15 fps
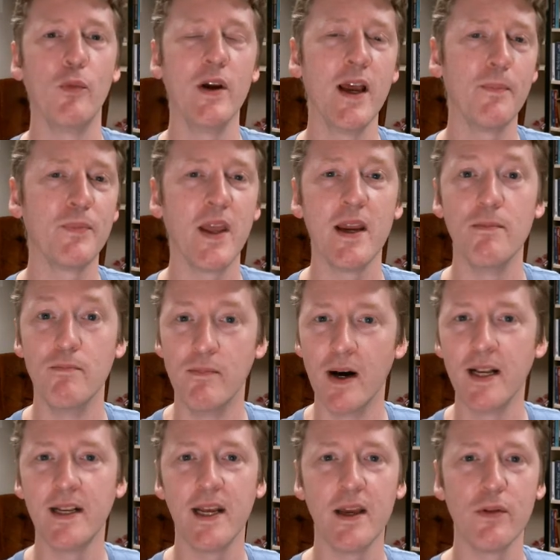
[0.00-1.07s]
We update
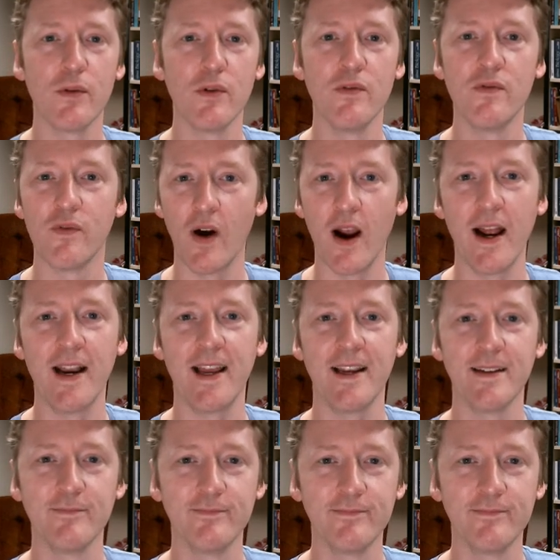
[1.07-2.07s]
Monday through Friday.